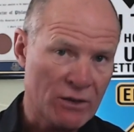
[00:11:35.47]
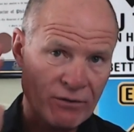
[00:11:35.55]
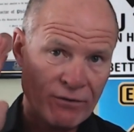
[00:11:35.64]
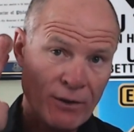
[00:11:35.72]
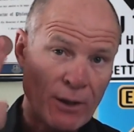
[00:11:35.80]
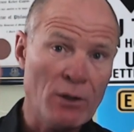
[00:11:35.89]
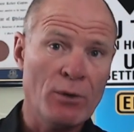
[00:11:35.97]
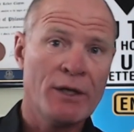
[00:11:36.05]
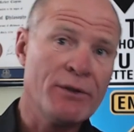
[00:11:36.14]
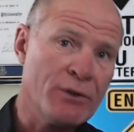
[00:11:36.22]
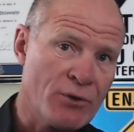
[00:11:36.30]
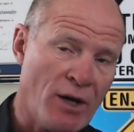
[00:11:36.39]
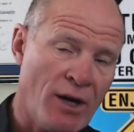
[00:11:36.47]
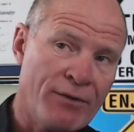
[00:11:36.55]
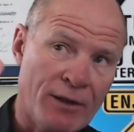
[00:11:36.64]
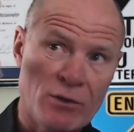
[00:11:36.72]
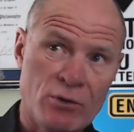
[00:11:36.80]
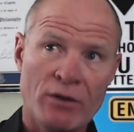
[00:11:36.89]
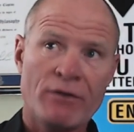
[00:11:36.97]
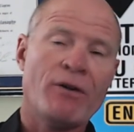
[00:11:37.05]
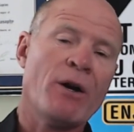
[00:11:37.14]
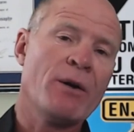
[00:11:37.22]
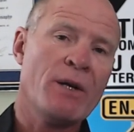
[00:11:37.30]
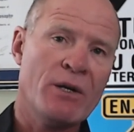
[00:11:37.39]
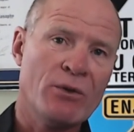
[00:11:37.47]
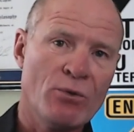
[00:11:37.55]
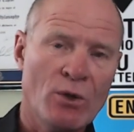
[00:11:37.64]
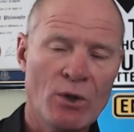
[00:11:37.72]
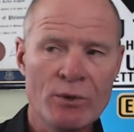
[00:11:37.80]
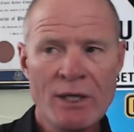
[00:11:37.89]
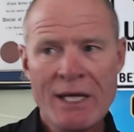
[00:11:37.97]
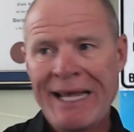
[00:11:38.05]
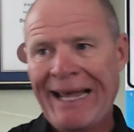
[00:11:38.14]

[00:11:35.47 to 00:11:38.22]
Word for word: so follow other traffic and look far down the road.